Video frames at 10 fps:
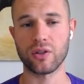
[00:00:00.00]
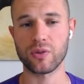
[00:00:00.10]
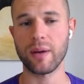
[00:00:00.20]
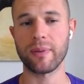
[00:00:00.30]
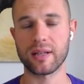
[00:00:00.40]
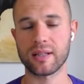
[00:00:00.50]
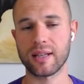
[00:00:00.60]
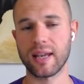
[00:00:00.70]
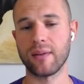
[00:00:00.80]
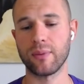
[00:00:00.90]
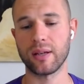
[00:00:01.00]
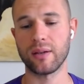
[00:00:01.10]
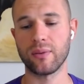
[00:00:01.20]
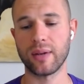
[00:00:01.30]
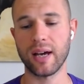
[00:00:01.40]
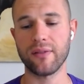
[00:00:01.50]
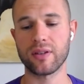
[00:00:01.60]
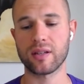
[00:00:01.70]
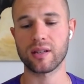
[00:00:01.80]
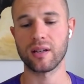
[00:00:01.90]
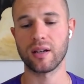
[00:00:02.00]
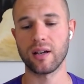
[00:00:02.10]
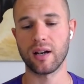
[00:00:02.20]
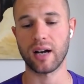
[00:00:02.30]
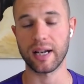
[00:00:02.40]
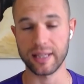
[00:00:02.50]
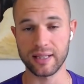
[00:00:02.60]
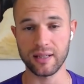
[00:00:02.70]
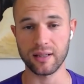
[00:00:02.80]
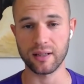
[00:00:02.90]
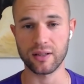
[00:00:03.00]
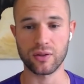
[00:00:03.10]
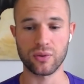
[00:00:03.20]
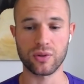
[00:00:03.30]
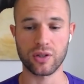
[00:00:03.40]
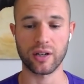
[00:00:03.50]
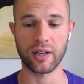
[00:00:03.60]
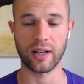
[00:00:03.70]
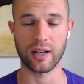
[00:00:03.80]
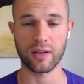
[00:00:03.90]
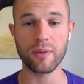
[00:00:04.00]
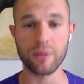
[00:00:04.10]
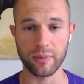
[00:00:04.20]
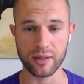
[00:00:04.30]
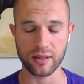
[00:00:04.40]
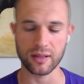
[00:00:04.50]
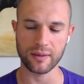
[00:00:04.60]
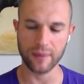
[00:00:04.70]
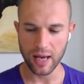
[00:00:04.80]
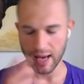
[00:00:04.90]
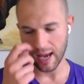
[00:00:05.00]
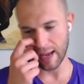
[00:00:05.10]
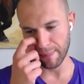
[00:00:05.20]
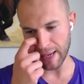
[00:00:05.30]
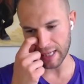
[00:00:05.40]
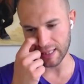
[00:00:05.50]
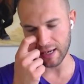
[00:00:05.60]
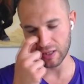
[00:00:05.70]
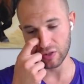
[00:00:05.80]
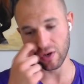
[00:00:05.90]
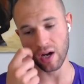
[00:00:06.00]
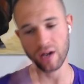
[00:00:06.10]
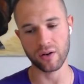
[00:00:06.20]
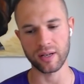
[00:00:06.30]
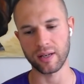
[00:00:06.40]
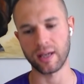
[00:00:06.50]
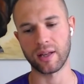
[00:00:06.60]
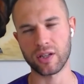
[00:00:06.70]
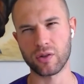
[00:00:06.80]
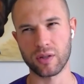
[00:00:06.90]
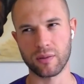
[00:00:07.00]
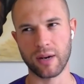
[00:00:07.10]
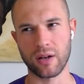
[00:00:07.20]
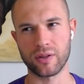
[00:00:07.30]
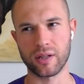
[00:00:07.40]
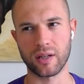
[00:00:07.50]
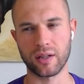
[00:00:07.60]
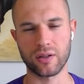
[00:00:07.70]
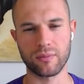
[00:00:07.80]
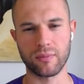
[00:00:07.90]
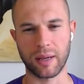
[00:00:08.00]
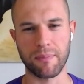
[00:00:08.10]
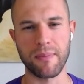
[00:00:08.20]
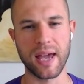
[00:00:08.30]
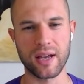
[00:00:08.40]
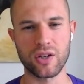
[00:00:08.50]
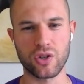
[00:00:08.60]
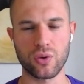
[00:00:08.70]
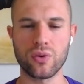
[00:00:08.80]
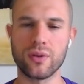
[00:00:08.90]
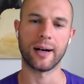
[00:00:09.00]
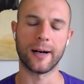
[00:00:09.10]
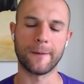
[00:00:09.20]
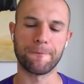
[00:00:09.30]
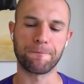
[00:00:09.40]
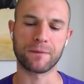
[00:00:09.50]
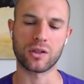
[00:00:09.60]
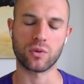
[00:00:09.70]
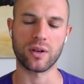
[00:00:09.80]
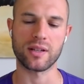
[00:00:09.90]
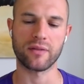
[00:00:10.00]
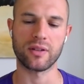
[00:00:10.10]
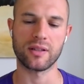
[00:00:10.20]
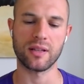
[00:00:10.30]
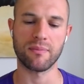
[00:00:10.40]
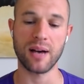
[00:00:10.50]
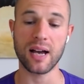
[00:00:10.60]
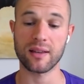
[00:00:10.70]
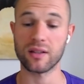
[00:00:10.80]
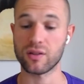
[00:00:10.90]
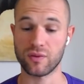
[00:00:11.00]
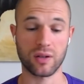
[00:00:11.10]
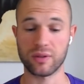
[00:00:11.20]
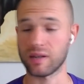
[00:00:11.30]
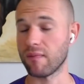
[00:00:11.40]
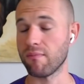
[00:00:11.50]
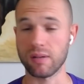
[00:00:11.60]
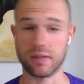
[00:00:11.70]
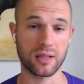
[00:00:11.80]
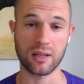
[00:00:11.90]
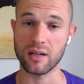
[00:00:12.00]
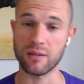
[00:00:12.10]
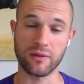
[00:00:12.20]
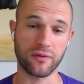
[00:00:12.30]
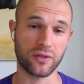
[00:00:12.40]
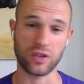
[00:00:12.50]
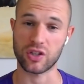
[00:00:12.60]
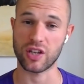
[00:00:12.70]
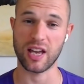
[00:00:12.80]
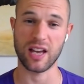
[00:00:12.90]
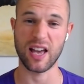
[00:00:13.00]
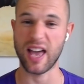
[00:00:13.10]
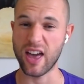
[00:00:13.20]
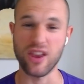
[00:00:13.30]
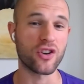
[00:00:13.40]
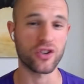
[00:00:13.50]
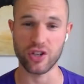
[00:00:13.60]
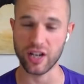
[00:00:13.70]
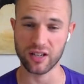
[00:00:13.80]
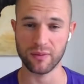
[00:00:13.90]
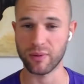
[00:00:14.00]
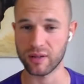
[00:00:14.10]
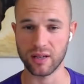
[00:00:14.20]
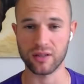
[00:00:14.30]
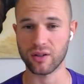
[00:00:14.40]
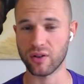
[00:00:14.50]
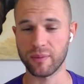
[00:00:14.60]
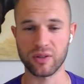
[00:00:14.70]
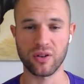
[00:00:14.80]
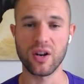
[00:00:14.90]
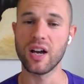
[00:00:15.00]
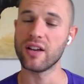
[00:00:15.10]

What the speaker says: calls me up and he says, hey, we have this idea to start a crypto business. And back then in Toronto, and this was around May, June 2017, back then Toronto was like a bustling hub of just energy as it pertained to crypto.